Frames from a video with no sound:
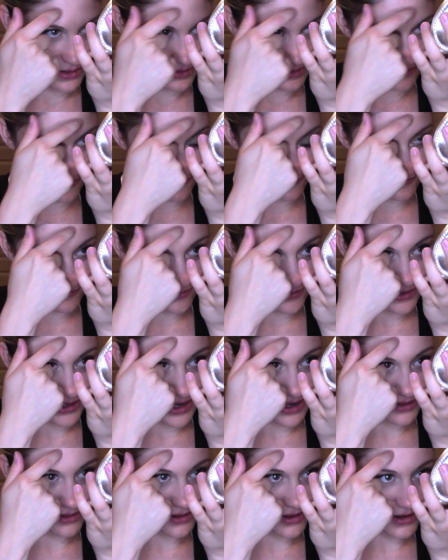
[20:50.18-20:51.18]
The
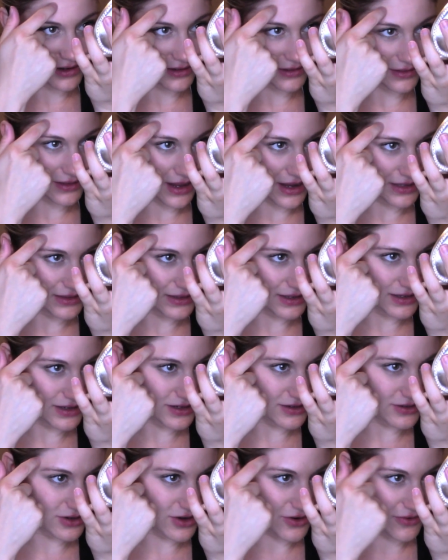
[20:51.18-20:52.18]
forehead lines I
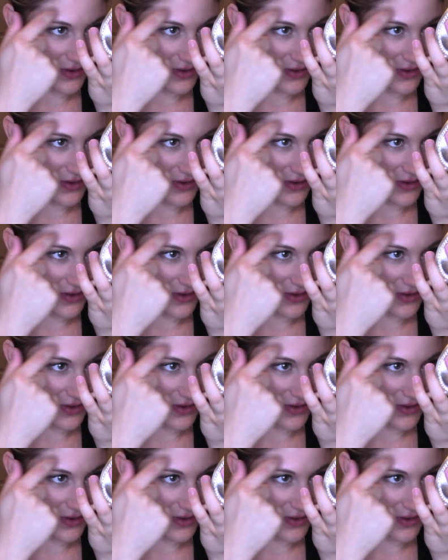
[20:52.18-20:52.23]
didn't know